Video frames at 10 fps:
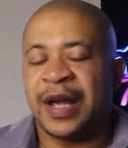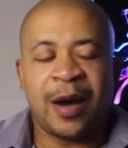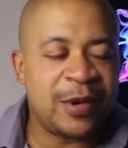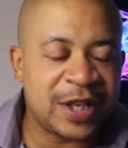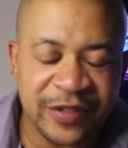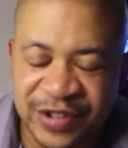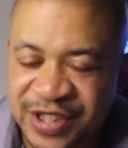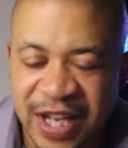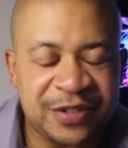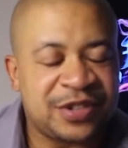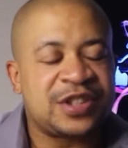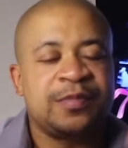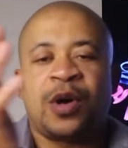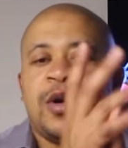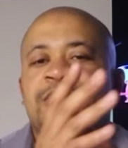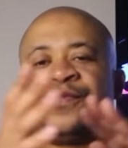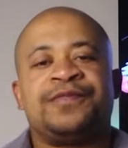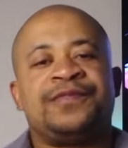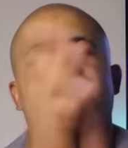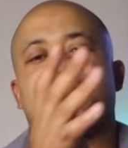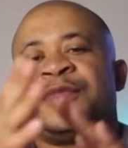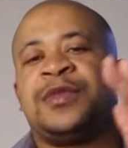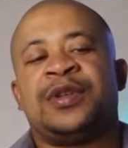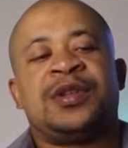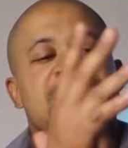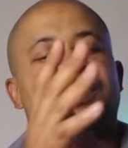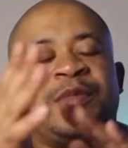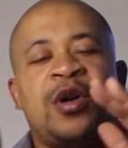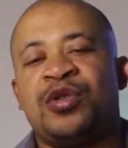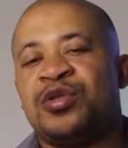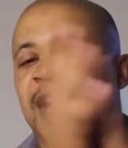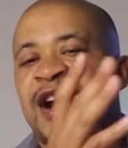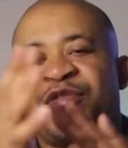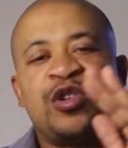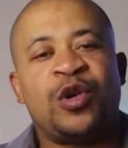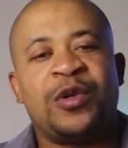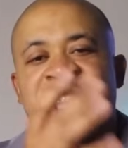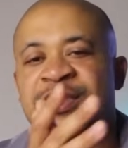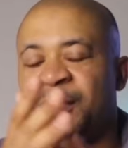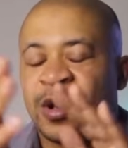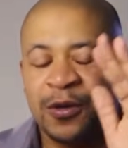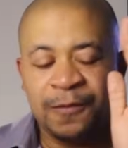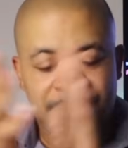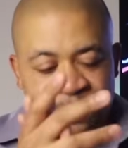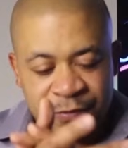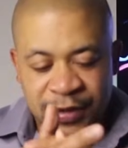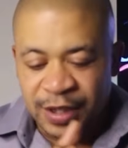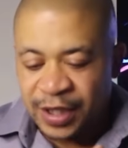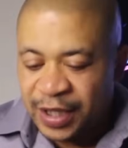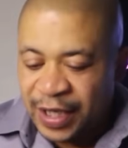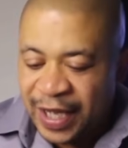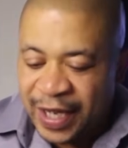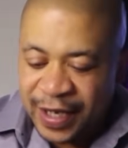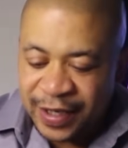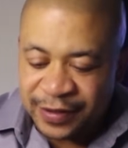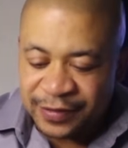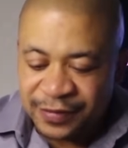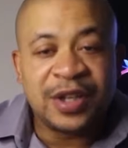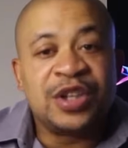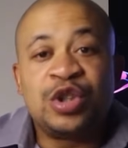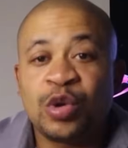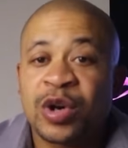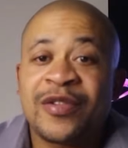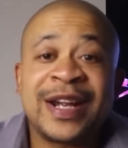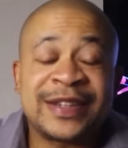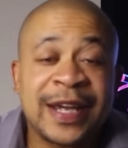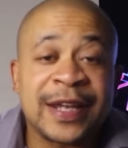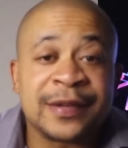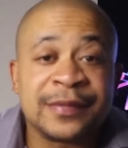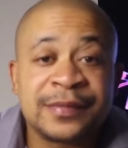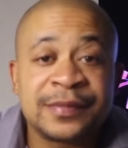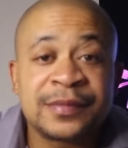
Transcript: I want to give a shout out to Simone. Simone, you got a real one, Simone, and you're doing the right thing.